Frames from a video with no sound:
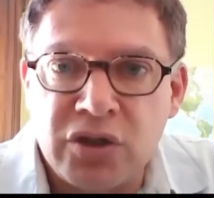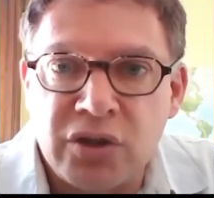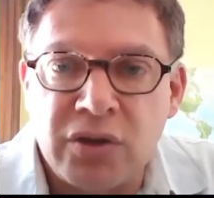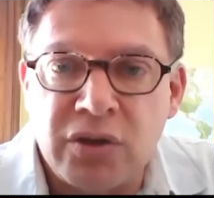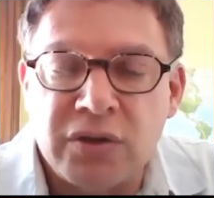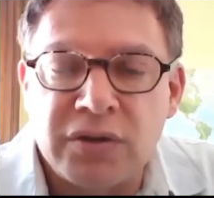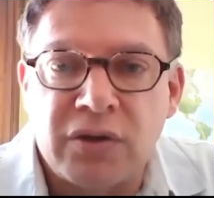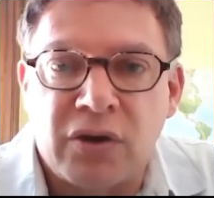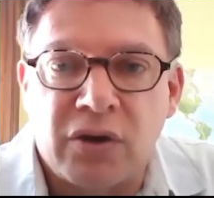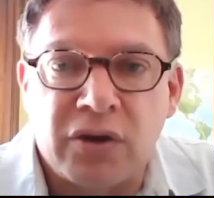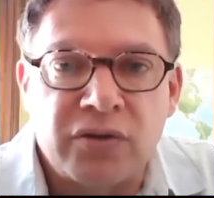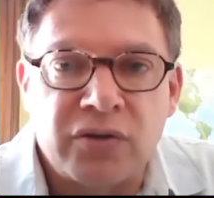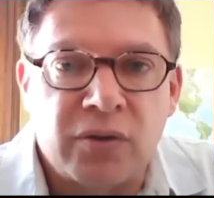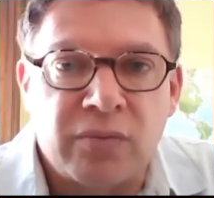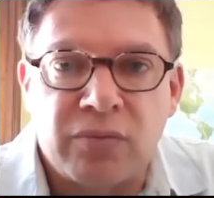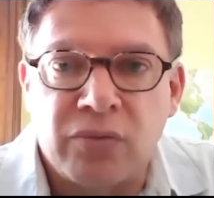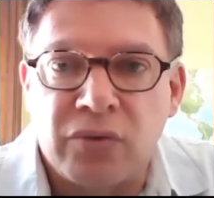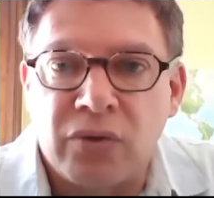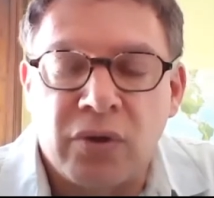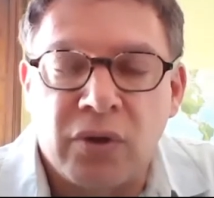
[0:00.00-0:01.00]
there are
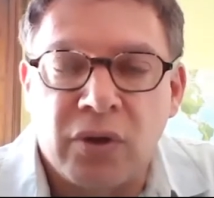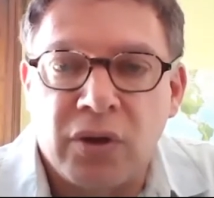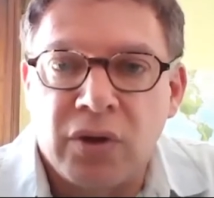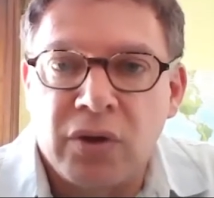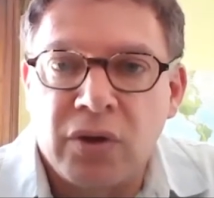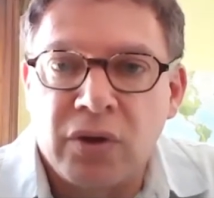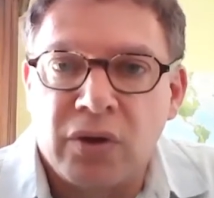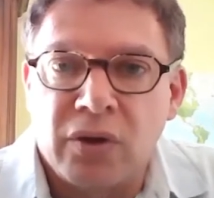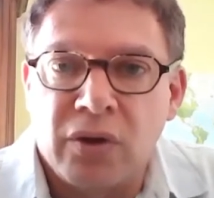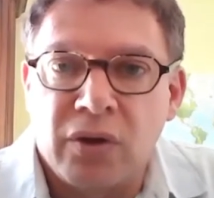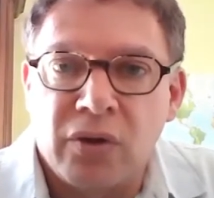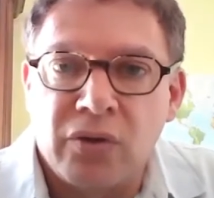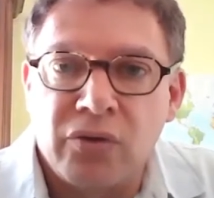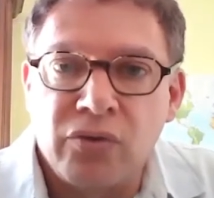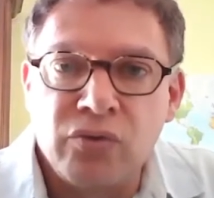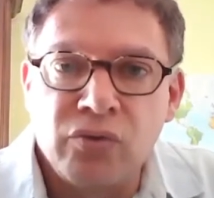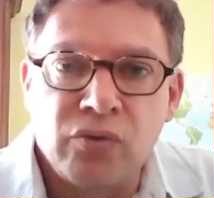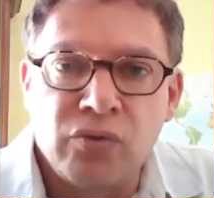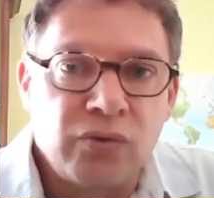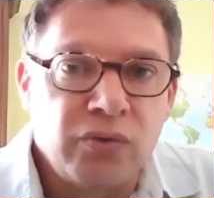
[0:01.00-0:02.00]
some
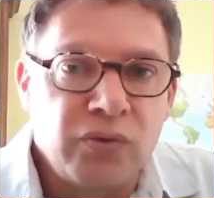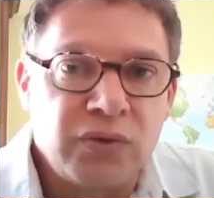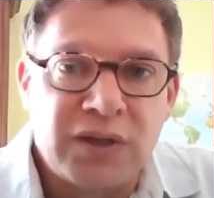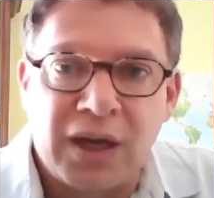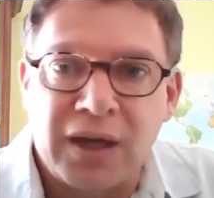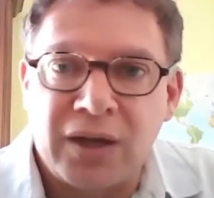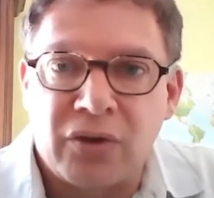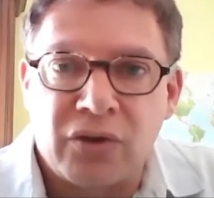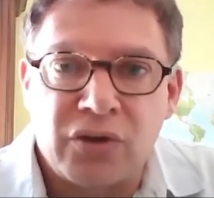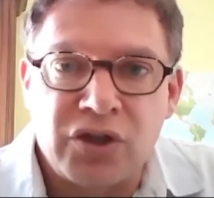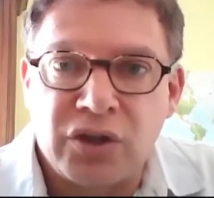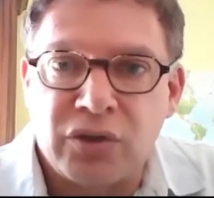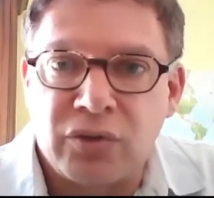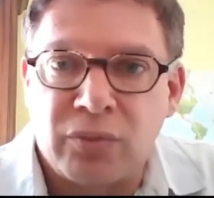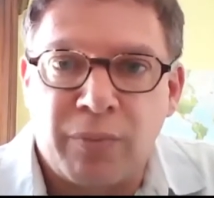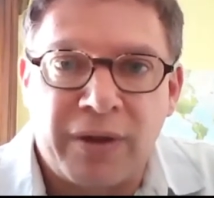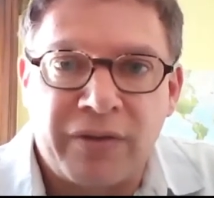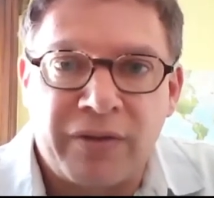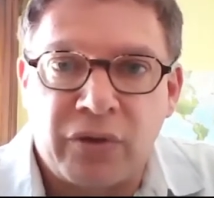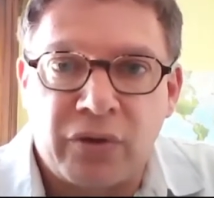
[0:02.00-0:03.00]
new psychological
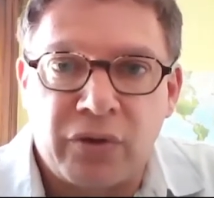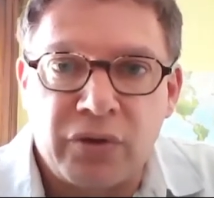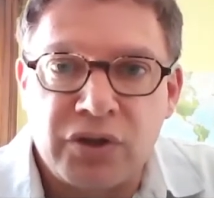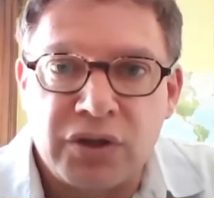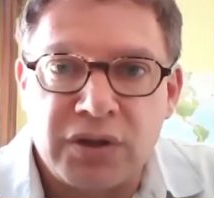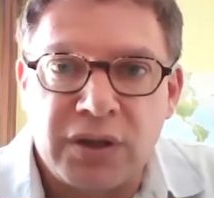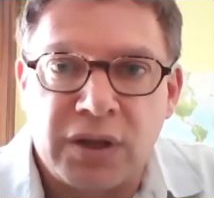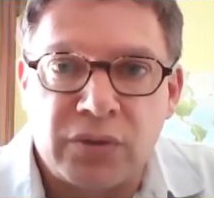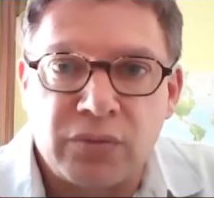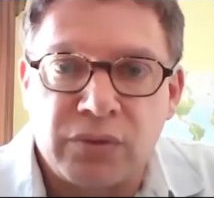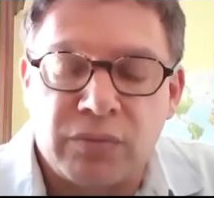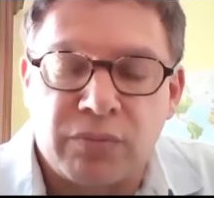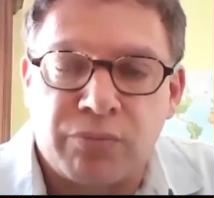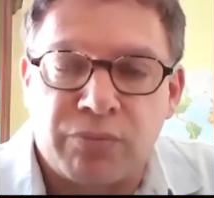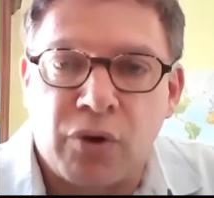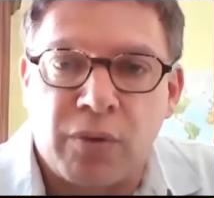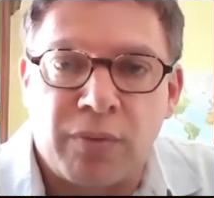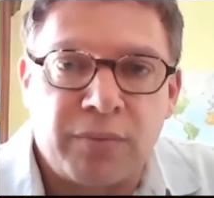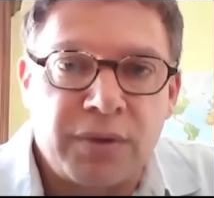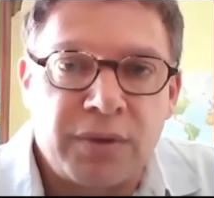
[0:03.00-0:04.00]
pathologies that will
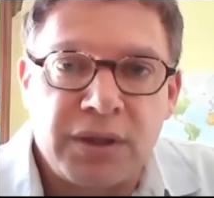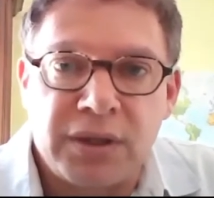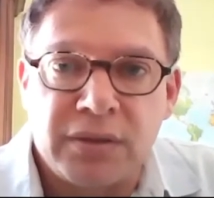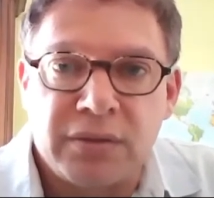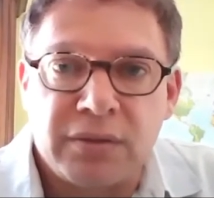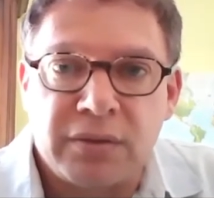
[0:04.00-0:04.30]
probably